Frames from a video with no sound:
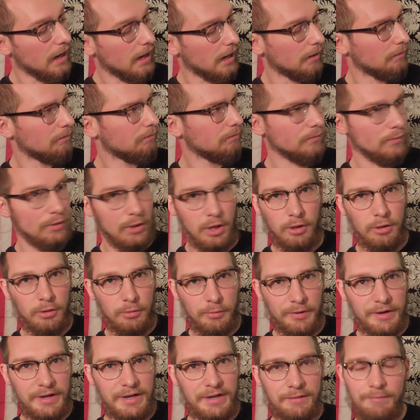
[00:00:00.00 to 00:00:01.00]
um,
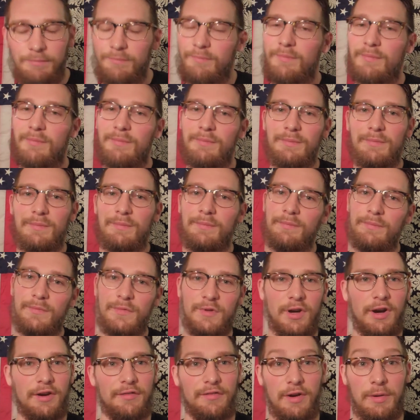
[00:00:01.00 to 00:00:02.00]
Guillory.
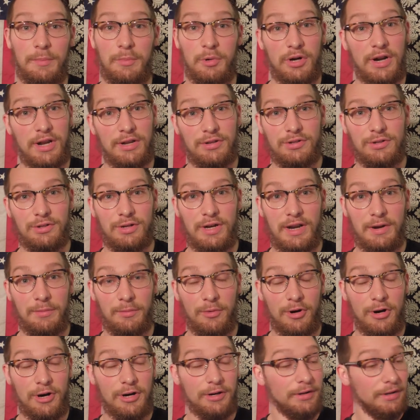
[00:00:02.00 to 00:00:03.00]
Sorry if I pronounced your
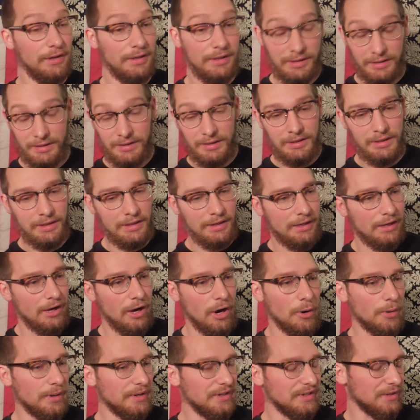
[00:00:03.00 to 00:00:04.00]
name wrong.
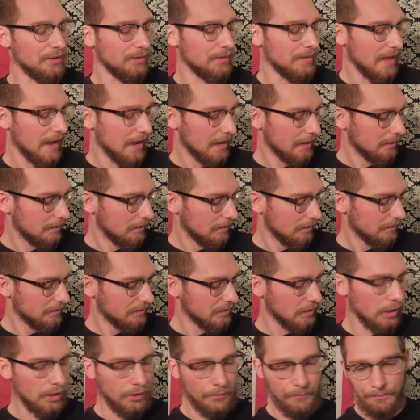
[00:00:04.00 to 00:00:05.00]
Always do that.
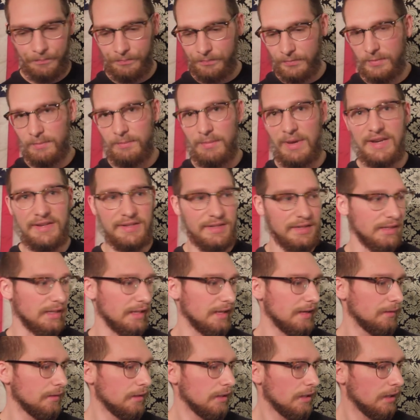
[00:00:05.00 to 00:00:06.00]
So,
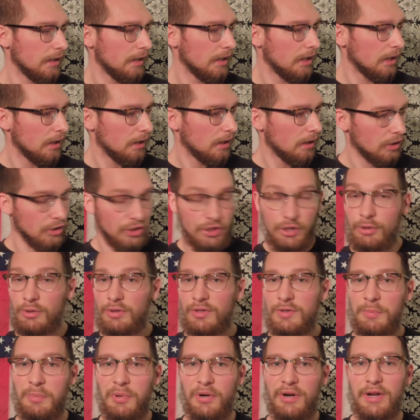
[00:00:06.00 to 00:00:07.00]
basically,
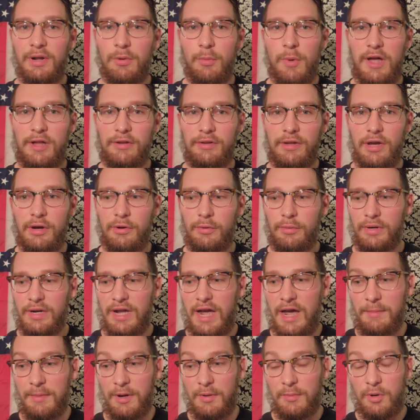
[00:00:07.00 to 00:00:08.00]
Chew's a pretty well-known
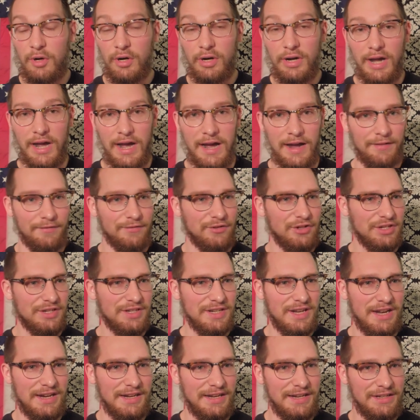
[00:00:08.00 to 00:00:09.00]
comic book. I've
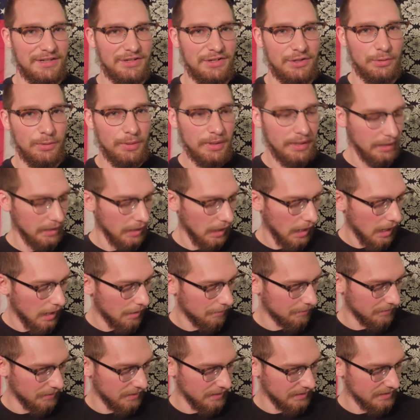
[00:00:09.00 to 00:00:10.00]
just gotten into it.
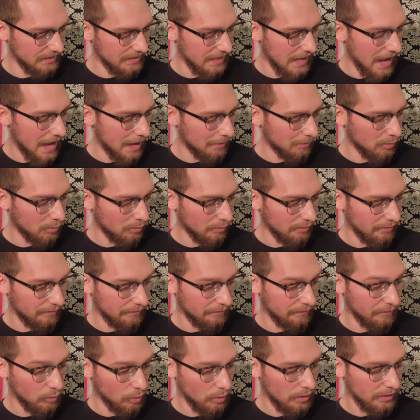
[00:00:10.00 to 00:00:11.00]
Um, this is the
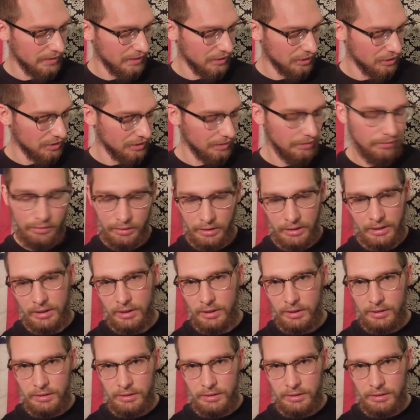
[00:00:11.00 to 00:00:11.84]
Omnivore edition,